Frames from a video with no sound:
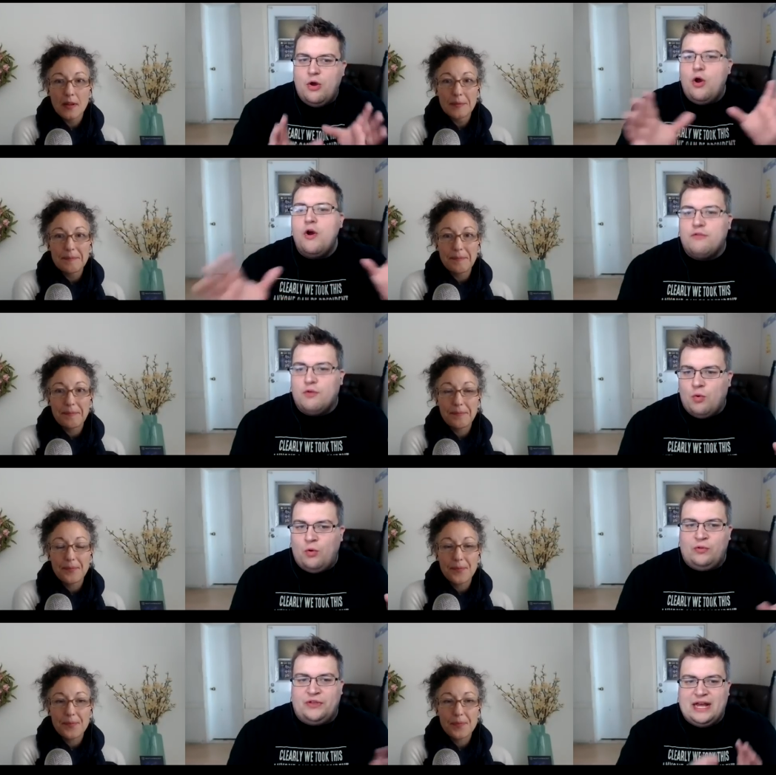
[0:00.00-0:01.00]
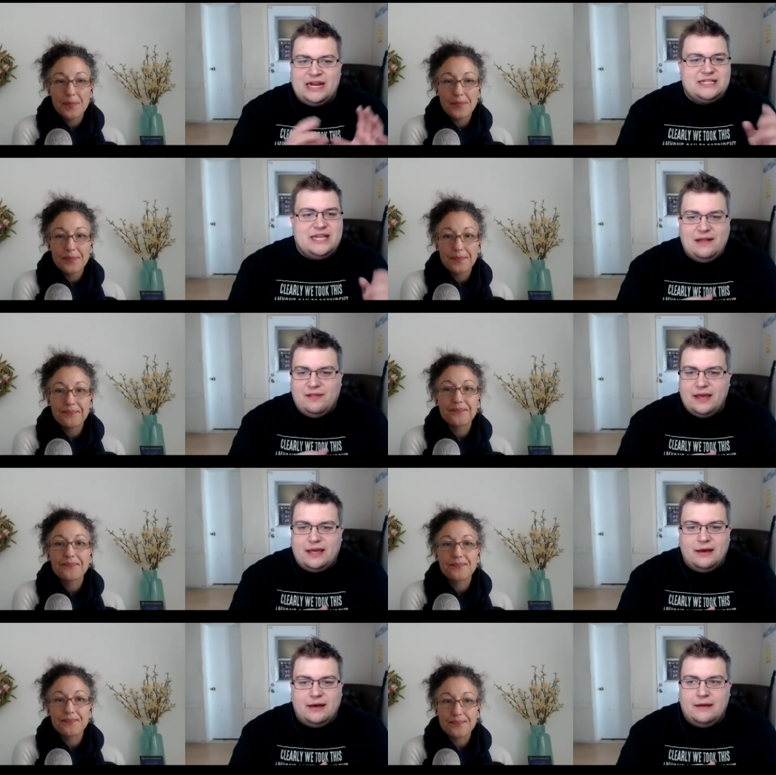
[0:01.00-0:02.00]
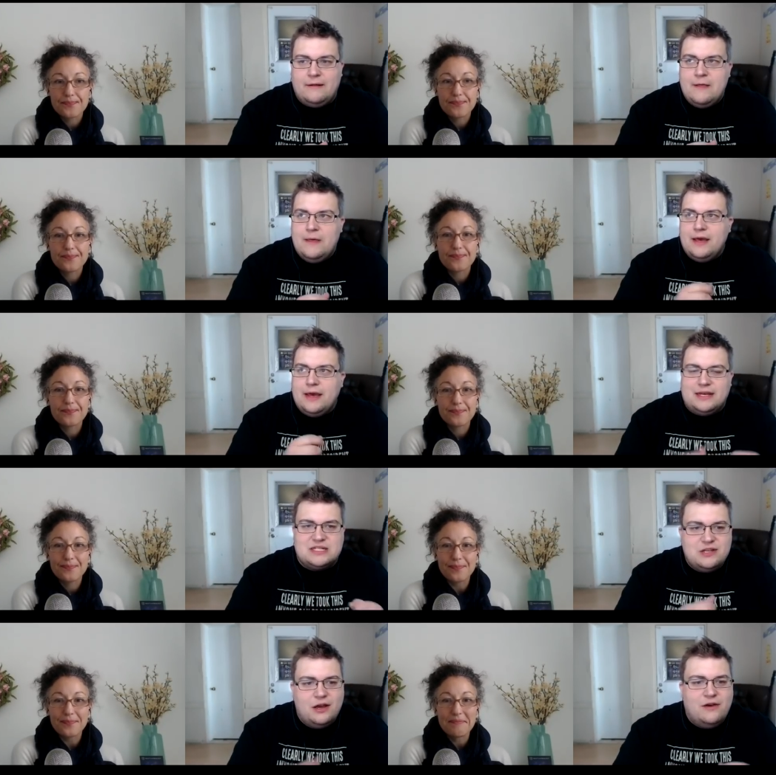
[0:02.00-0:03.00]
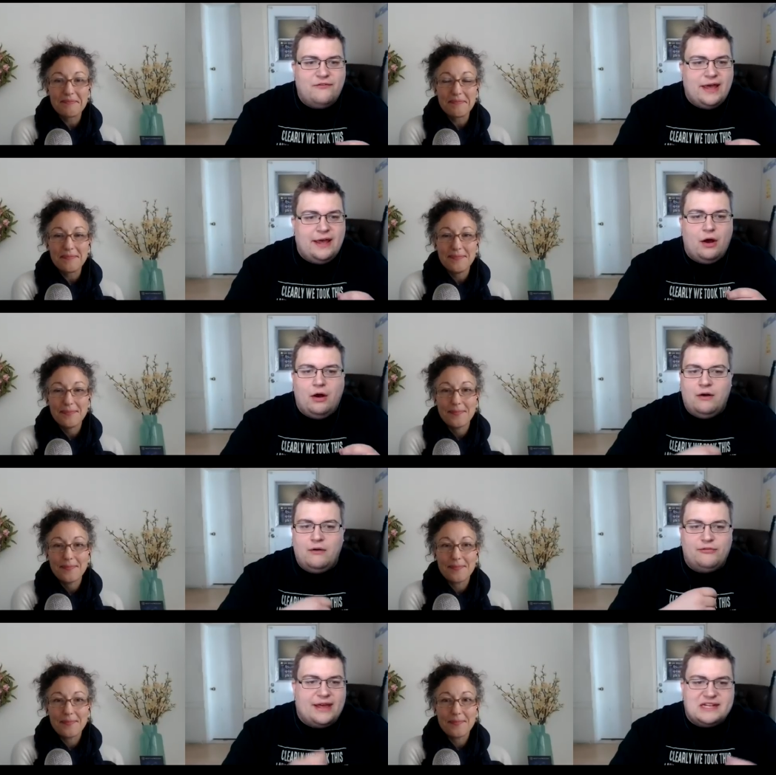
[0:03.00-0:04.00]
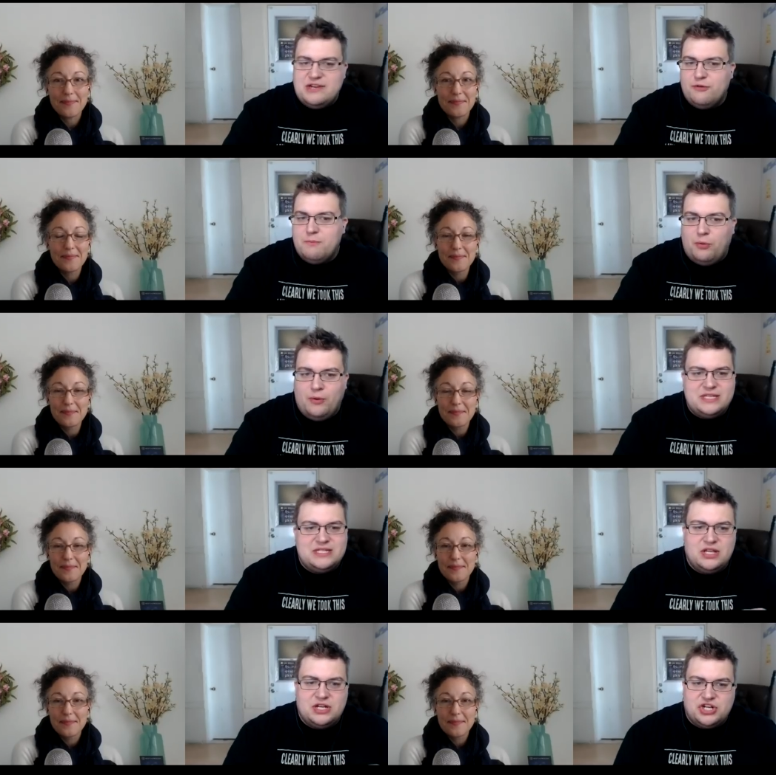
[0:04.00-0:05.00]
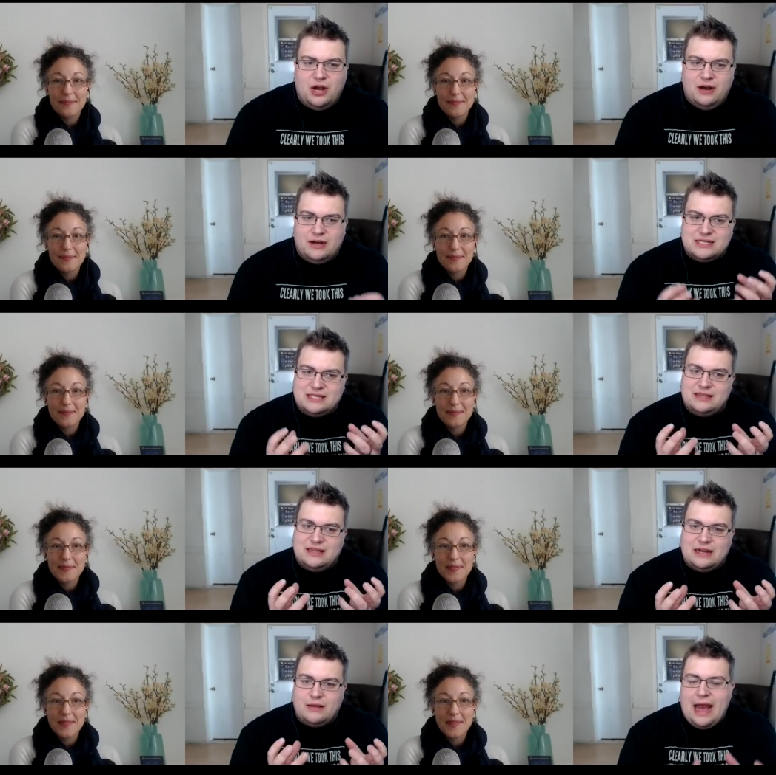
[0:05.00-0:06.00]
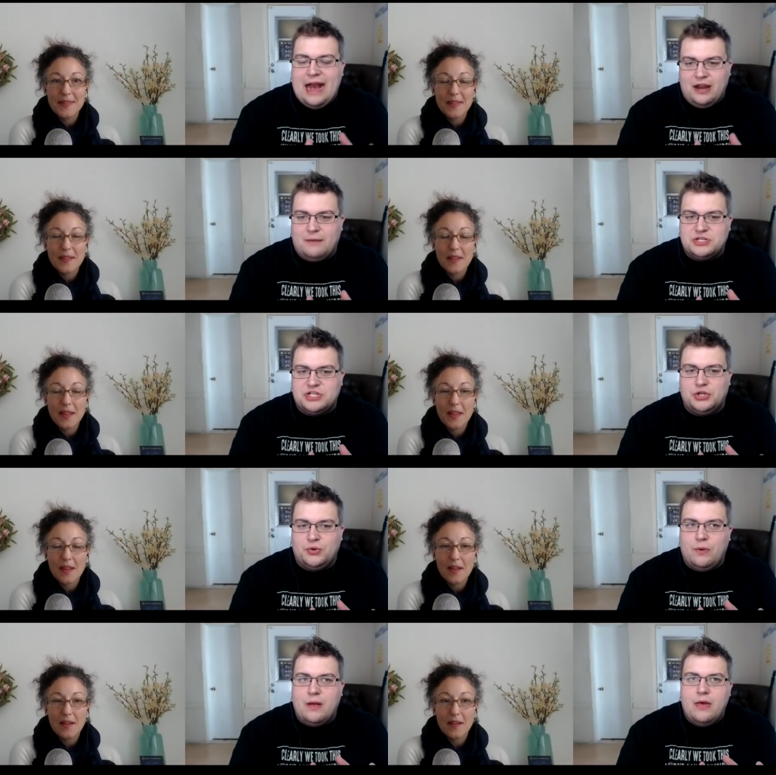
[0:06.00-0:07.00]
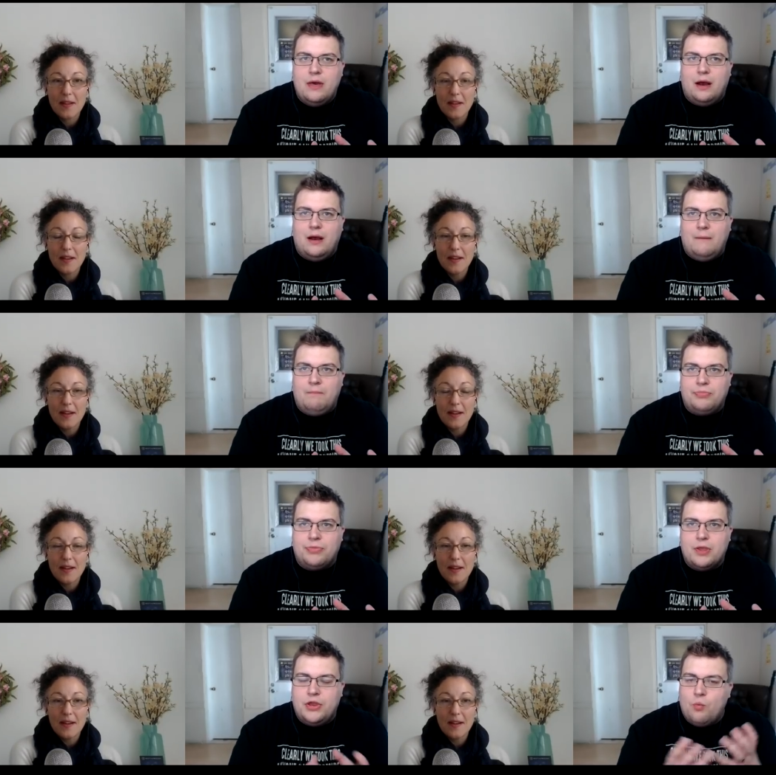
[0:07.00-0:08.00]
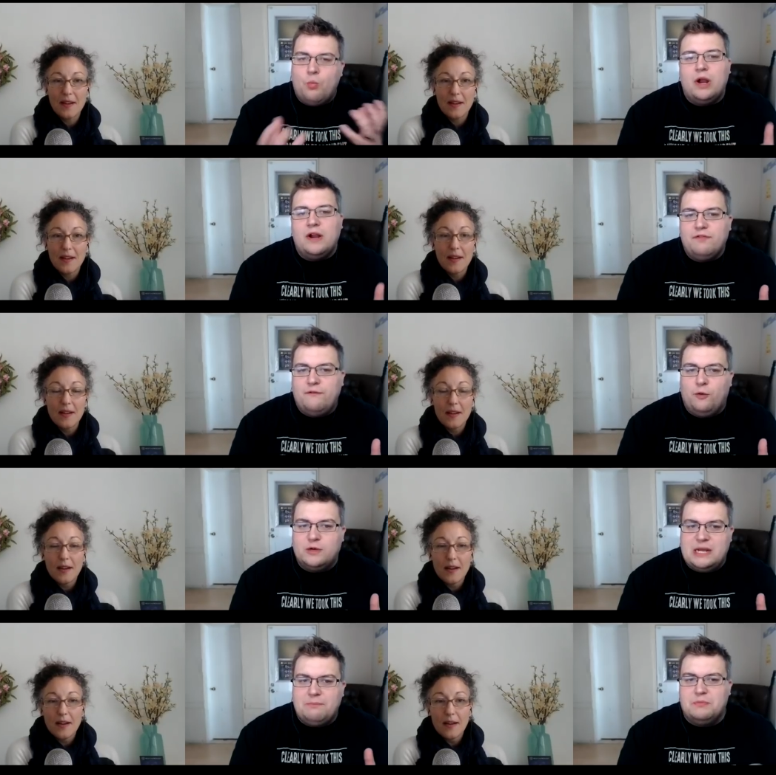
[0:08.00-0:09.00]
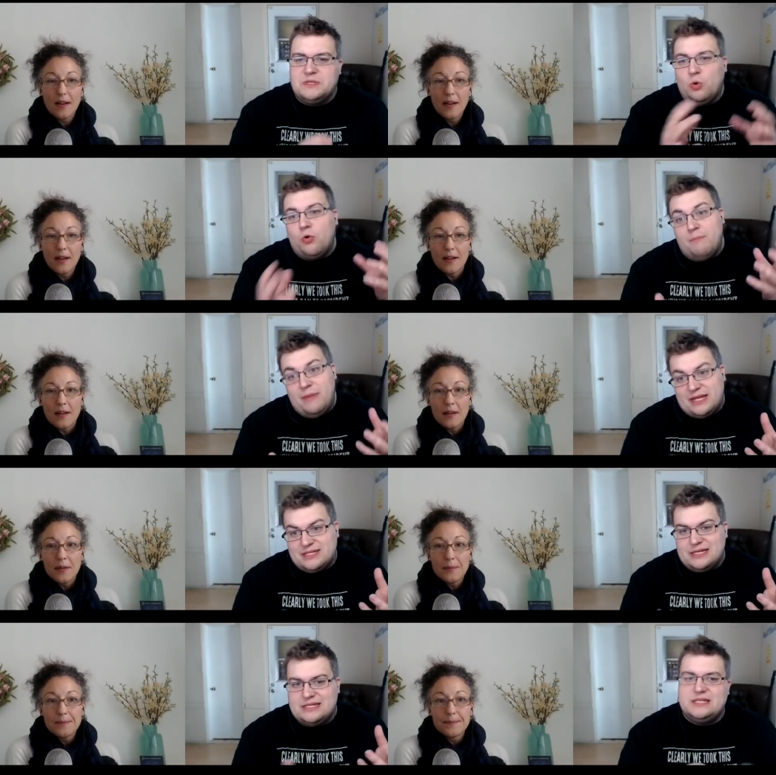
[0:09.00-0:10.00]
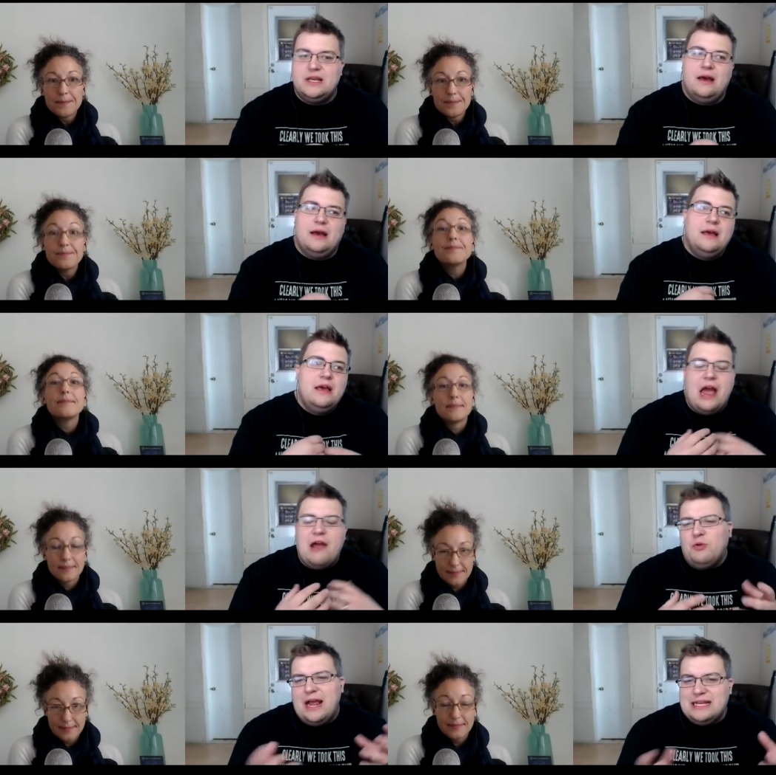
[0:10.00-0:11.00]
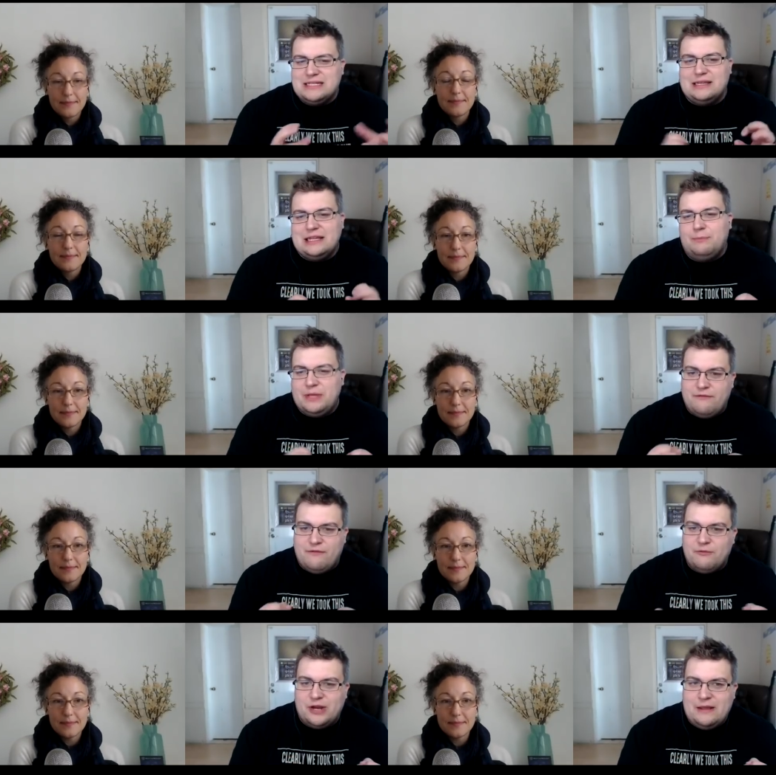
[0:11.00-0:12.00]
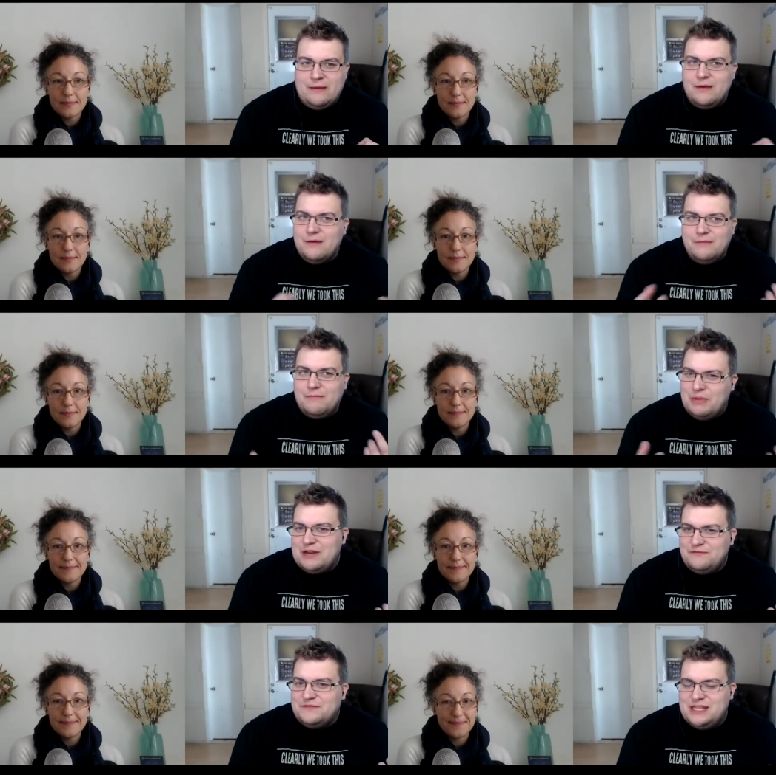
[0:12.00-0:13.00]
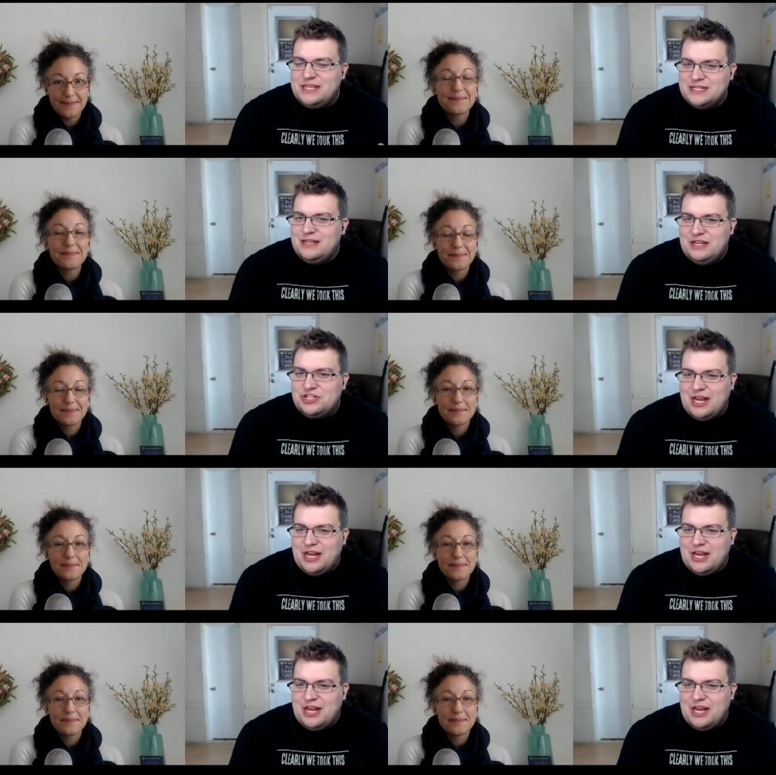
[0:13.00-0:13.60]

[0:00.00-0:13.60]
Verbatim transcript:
Speaker 1: overall. You kind of take like a a survey of like different points in the chart that add up to um, you know, one of the four temperaments or mixes. Uh, everyone has a little bit of every bit of the, each